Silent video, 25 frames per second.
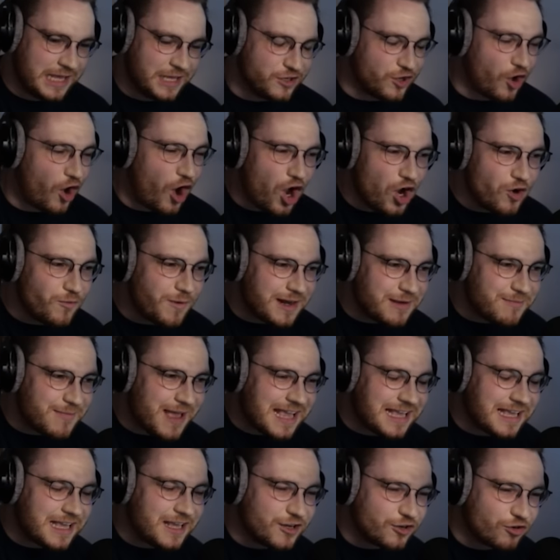You're already
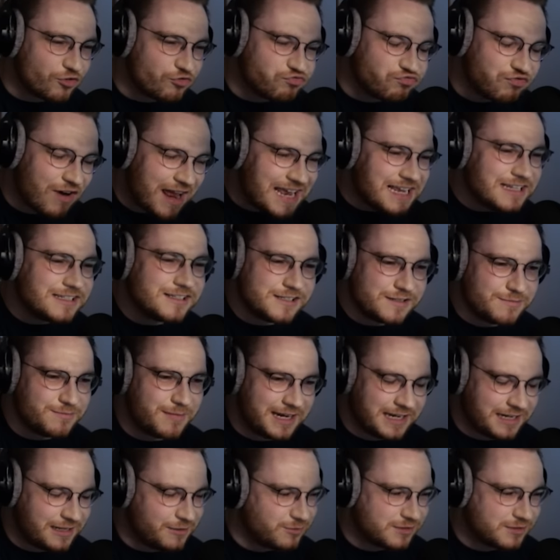making crazy money.